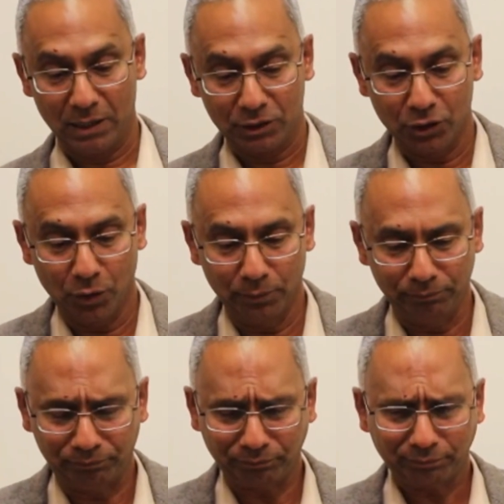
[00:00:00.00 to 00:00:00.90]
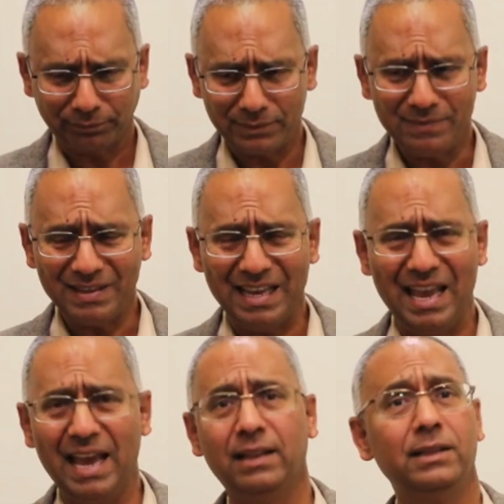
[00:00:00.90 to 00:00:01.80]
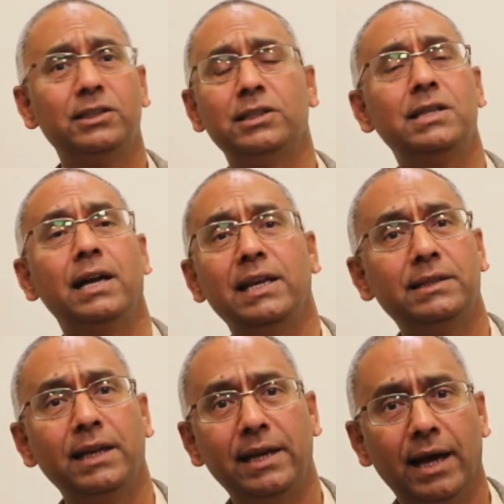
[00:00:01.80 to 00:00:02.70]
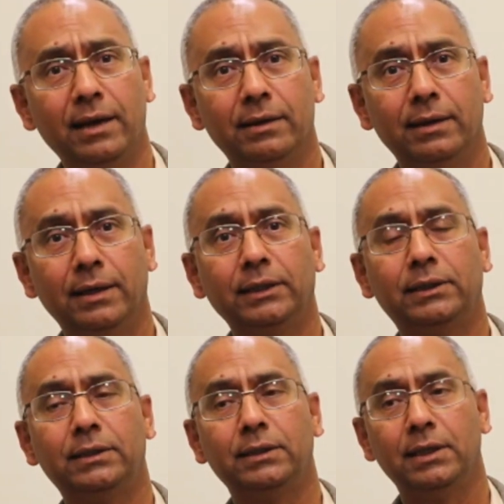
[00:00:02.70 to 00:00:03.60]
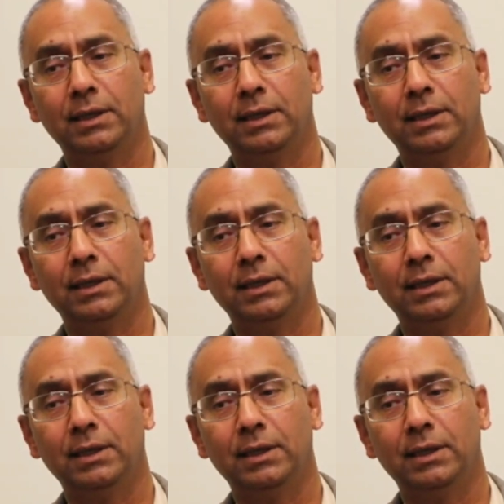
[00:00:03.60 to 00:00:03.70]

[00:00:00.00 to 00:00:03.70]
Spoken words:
So, and this is not easily done. Earth,